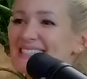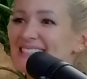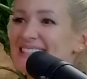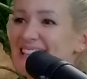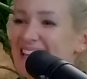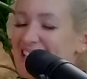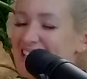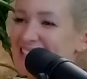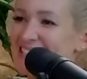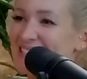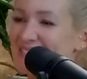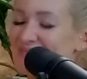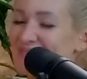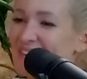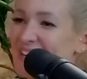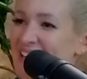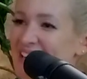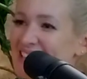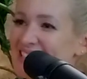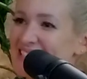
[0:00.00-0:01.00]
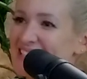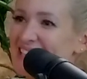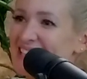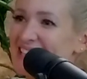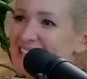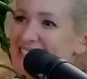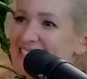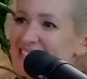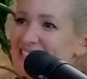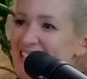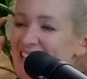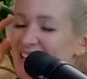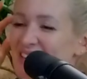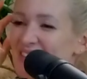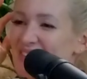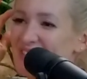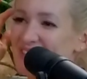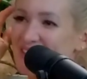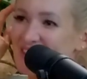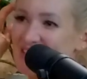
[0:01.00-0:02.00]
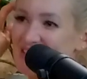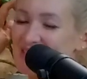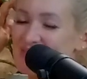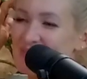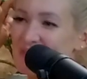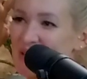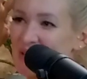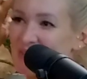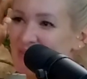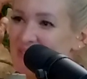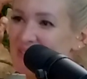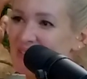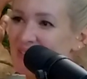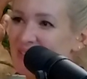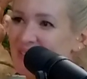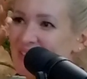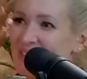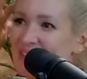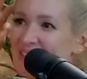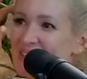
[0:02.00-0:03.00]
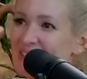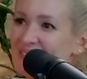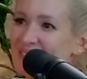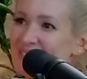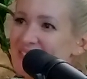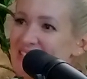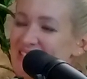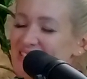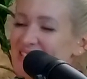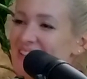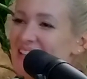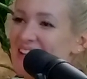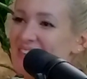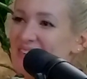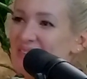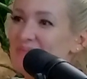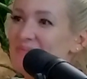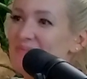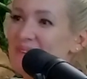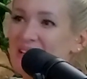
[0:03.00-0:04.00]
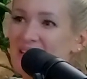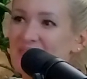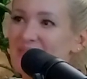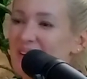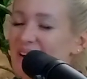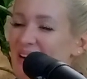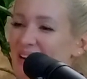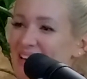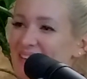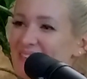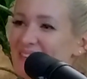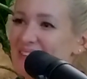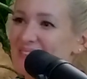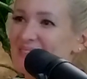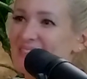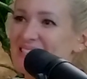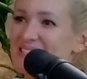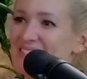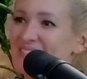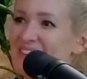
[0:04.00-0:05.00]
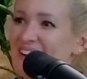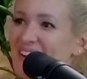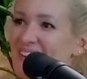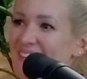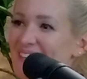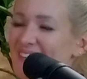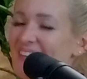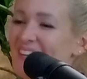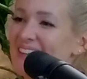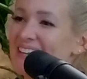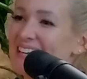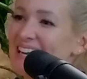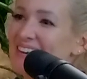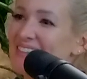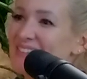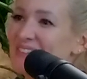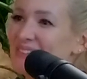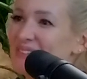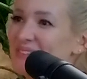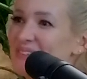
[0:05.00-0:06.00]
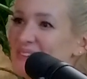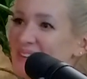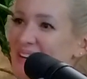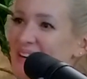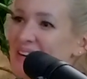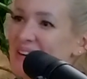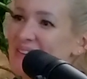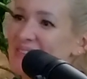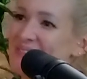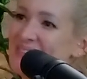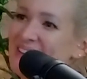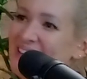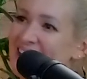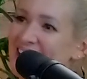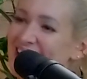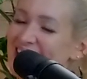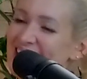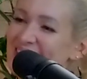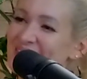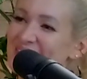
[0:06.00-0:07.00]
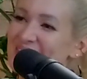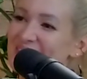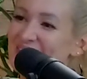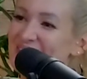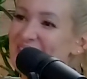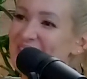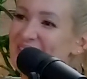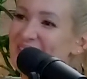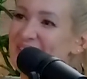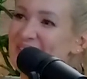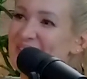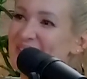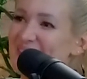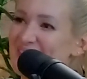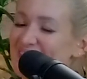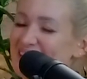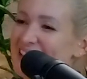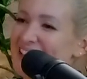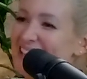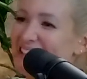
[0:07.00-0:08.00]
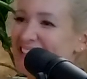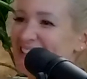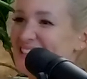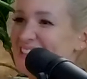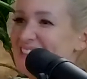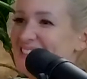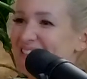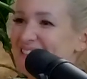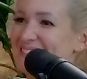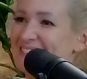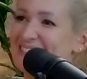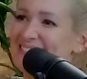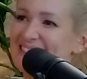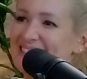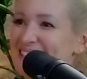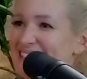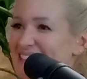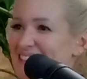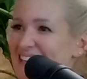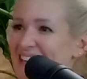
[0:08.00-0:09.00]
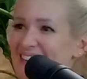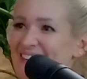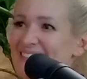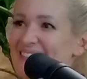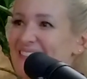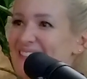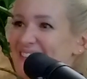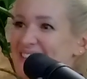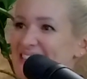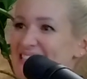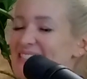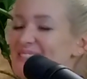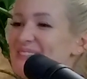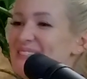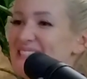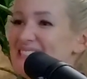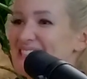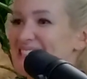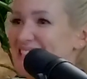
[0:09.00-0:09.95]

selection process uh-huh. for the sperm donor where she'll have a big party with a bunch of alcohol and everyone will come and review like you know I don't know, the sweet